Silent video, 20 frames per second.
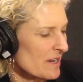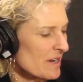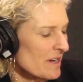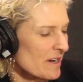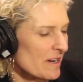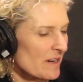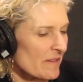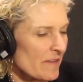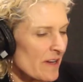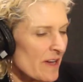
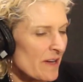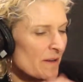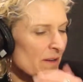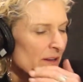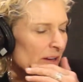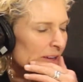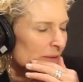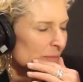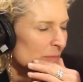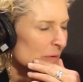
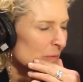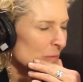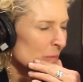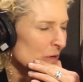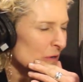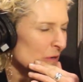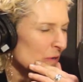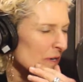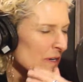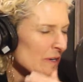I've been
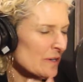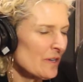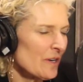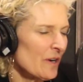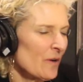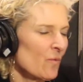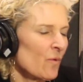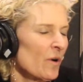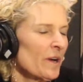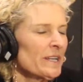wondering,
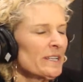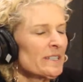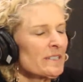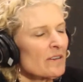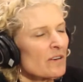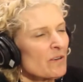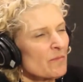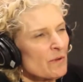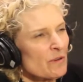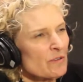what is
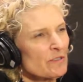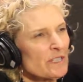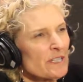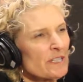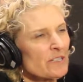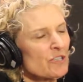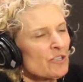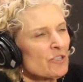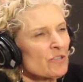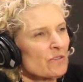our
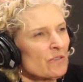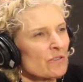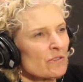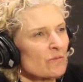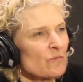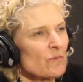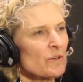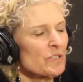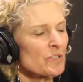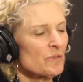potential
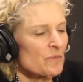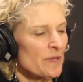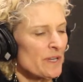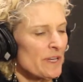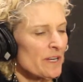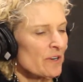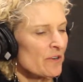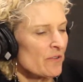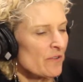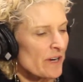once we
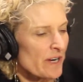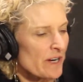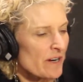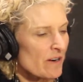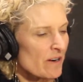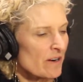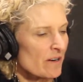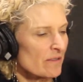integrate